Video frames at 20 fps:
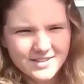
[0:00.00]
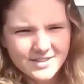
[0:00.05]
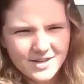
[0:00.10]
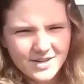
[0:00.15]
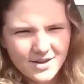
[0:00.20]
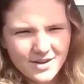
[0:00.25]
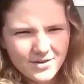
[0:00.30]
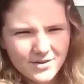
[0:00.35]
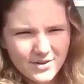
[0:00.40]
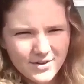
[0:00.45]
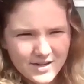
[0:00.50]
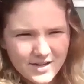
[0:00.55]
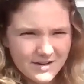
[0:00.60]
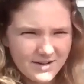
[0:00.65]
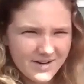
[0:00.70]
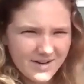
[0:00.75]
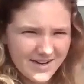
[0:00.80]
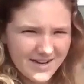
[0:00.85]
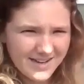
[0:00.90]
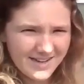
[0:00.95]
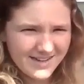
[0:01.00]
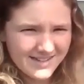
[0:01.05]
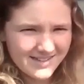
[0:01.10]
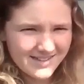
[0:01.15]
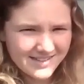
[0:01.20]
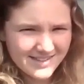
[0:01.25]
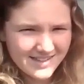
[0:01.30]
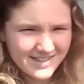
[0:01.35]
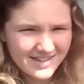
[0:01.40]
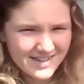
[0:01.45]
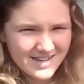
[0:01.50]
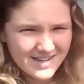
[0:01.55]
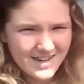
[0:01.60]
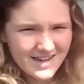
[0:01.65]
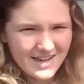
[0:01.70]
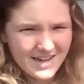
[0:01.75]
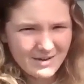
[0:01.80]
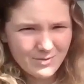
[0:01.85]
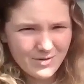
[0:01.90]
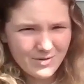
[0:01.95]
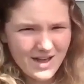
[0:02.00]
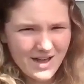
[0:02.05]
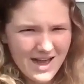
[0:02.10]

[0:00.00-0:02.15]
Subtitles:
So here it is. It will